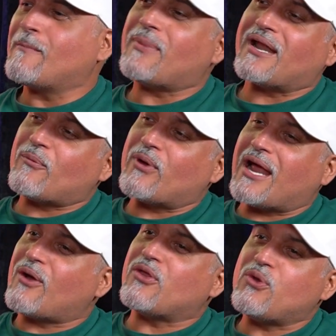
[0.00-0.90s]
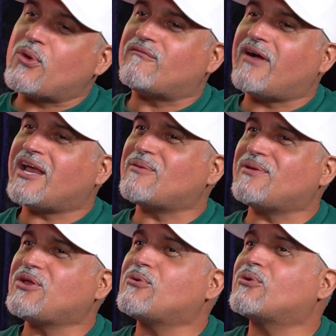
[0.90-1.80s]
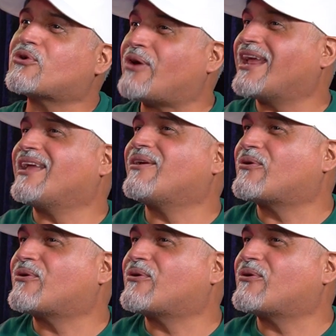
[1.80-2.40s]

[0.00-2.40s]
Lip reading: But you invited me, you were crank